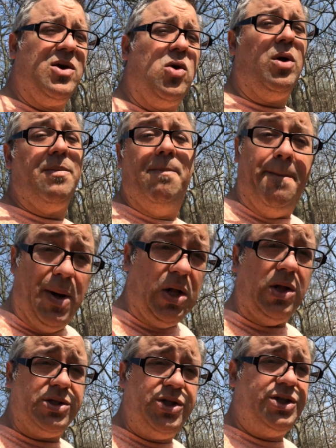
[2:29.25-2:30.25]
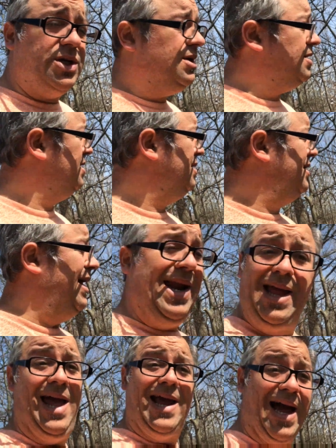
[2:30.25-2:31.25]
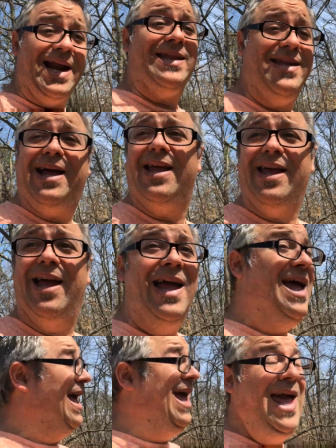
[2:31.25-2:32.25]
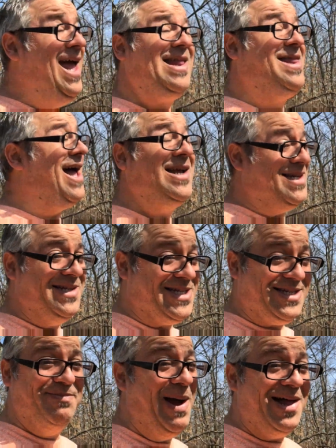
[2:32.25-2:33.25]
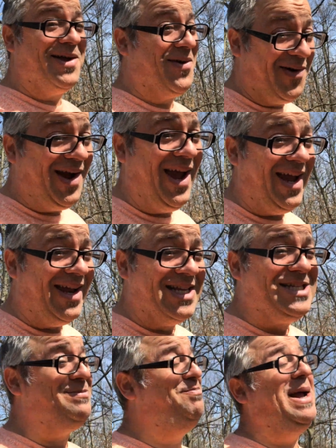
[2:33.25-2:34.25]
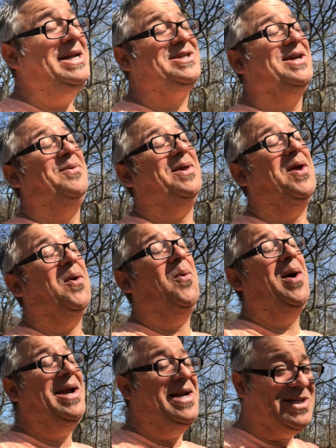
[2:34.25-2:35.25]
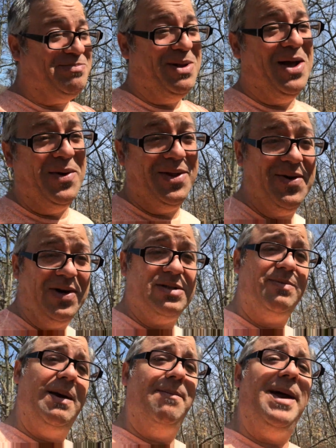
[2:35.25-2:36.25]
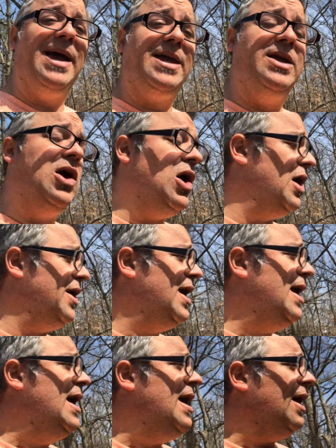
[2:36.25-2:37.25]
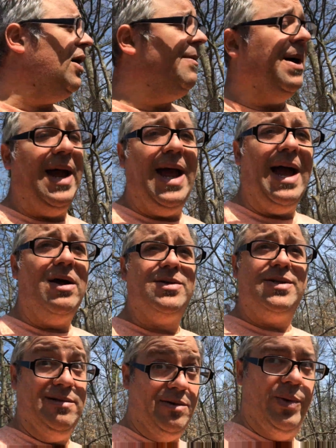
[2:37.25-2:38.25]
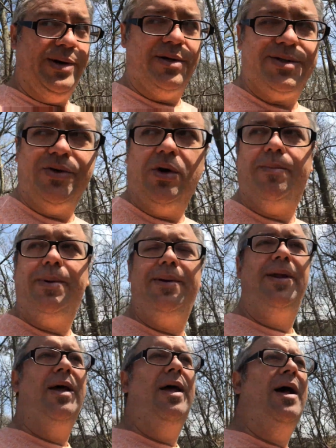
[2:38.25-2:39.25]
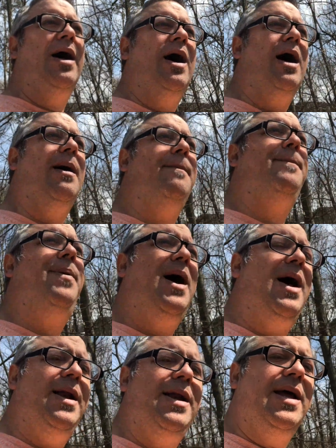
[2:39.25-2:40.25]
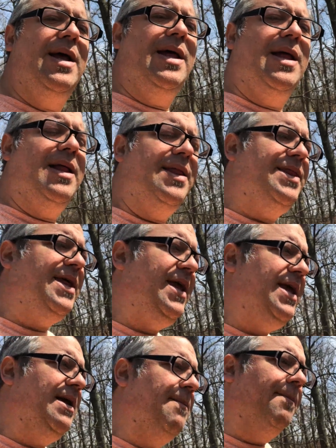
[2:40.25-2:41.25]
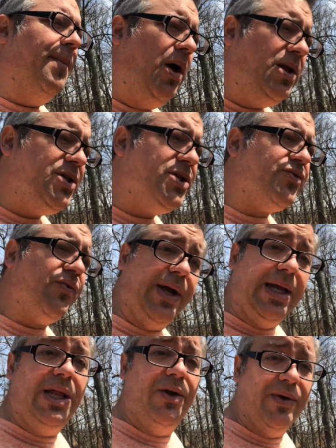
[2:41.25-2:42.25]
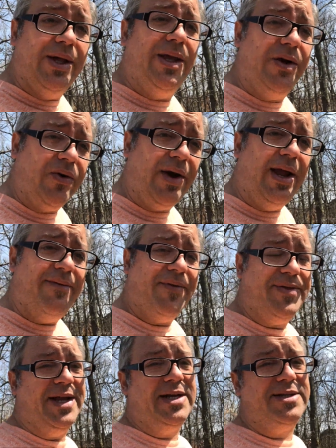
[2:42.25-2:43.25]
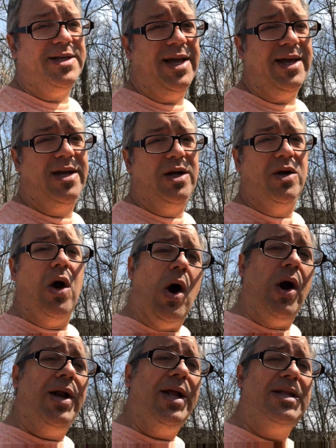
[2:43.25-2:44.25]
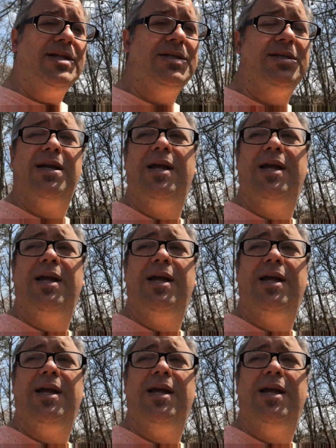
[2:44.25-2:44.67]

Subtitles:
called mulch. And I gotta tell you, it doesn't smell great, especially when the wind is blowing towards my backyard or my house and the windows are open. But the mulch is really, really great for things like gardens